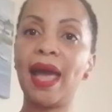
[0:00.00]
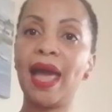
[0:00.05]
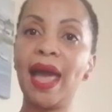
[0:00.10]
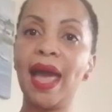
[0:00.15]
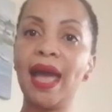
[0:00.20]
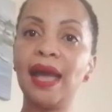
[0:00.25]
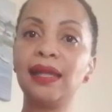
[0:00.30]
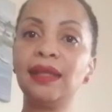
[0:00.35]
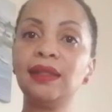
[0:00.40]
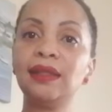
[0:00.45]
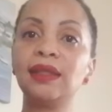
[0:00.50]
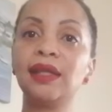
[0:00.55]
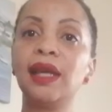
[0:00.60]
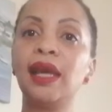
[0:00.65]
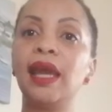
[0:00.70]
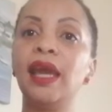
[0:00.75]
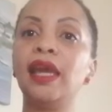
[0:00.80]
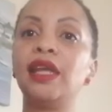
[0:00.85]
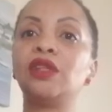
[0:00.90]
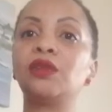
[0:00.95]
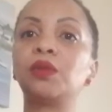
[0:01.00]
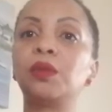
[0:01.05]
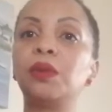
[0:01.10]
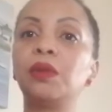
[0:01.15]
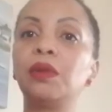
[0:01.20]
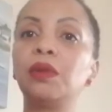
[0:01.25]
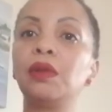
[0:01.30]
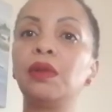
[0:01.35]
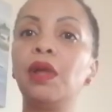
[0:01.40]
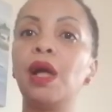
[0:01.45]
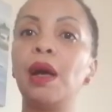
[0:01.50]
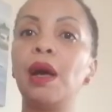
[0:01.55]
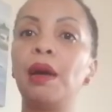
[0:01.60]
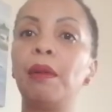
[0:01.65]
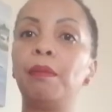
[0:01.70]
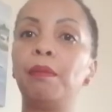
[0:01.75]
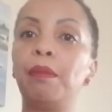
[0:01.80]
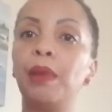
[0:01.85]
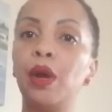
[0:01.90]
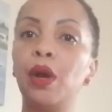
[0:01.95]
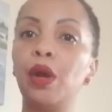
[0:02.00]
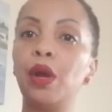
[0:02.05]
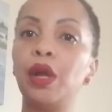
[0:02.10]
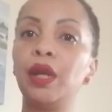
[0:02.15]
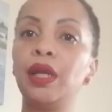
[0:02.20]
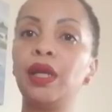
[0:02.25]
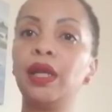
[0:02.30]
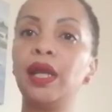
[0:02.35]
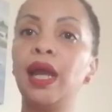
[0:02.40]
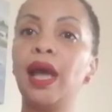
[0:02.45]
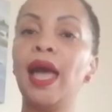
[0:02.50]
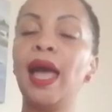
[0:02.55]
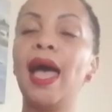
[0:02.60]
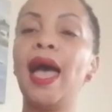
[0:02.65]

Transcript: hand, it will burn,